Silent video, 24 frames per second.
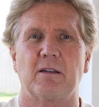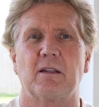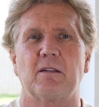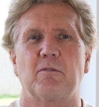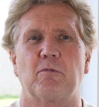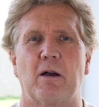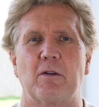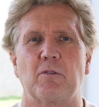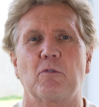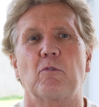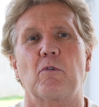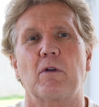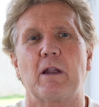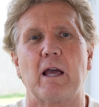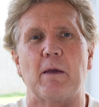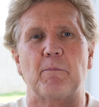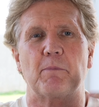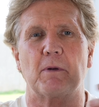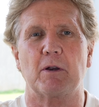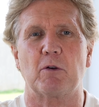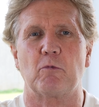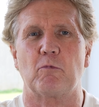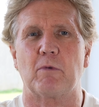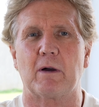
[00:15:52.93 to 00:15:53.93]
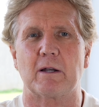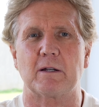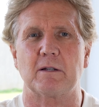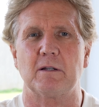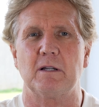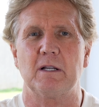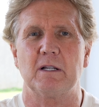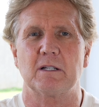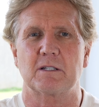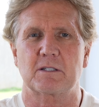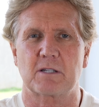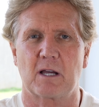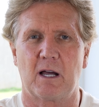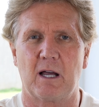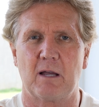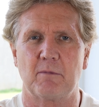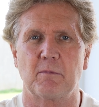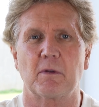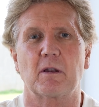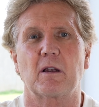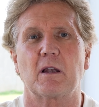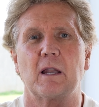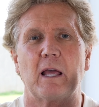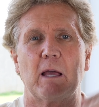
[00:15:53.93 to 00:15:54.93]
It won't all happen at one time.
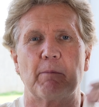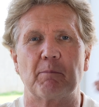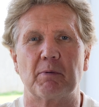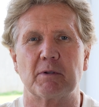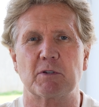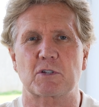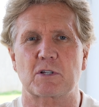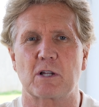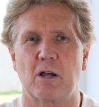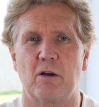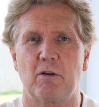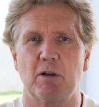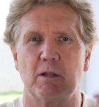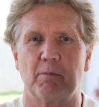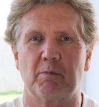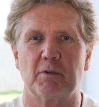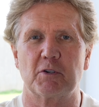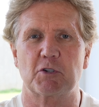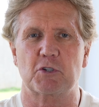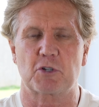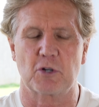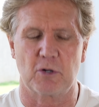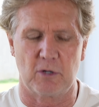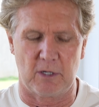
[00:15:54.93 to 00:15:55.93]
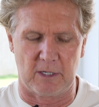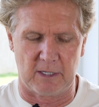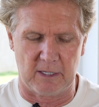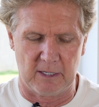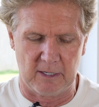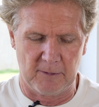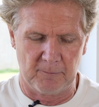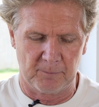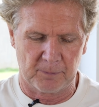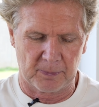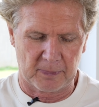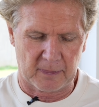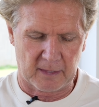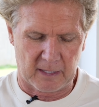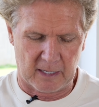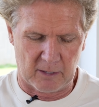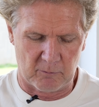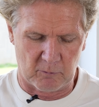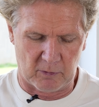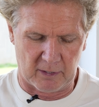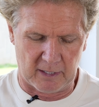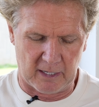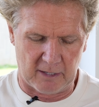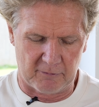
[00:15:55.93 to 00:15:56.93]
It'll happen slowly but surely.
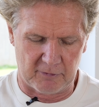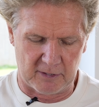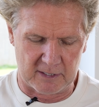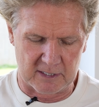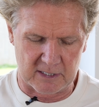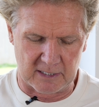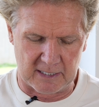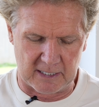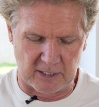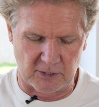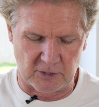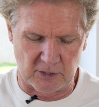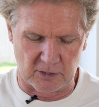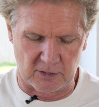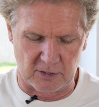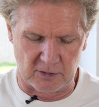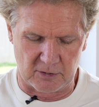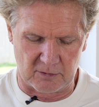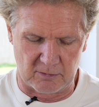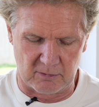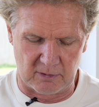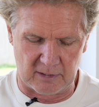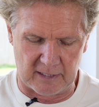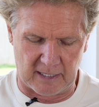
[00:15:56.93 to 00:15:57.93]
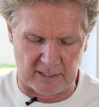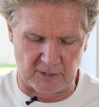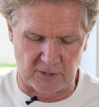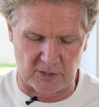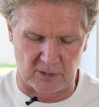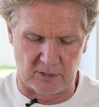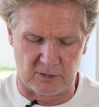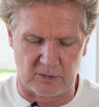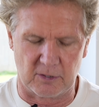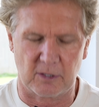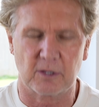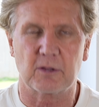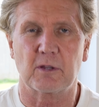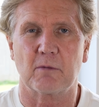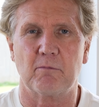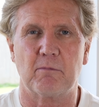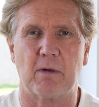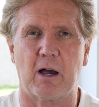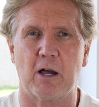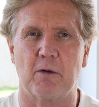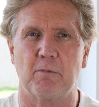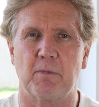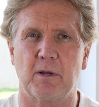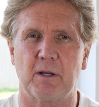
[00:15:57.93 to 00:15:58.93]
And whatever He's lead you to, led you to do at the
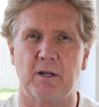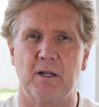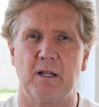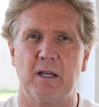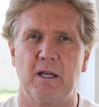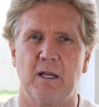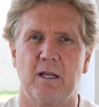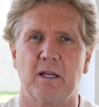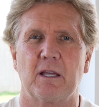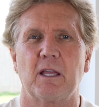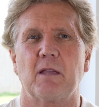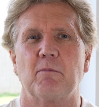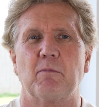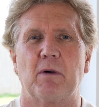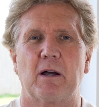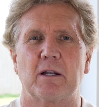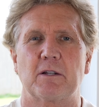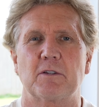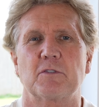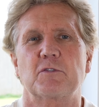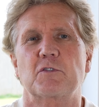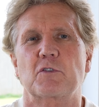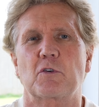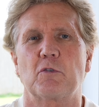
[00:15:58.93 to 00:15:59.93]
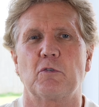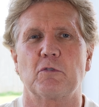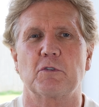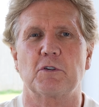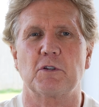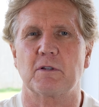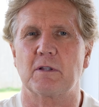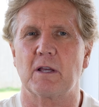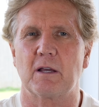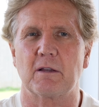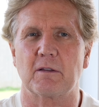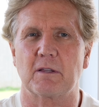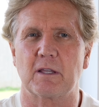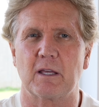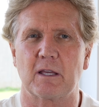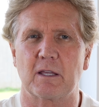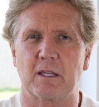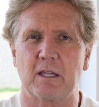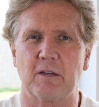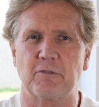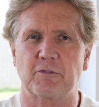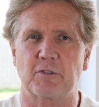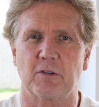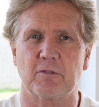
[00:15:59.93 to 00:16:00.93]
moment, He might just call you a, a
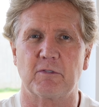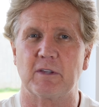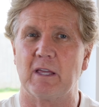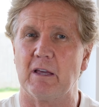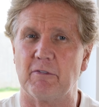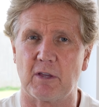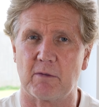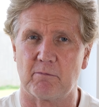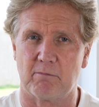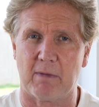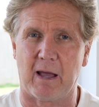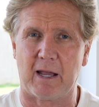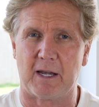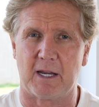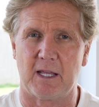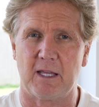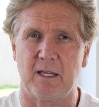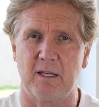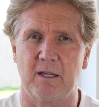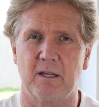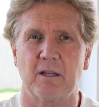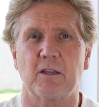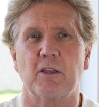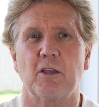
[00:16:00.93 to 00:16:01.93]
gift of giving money.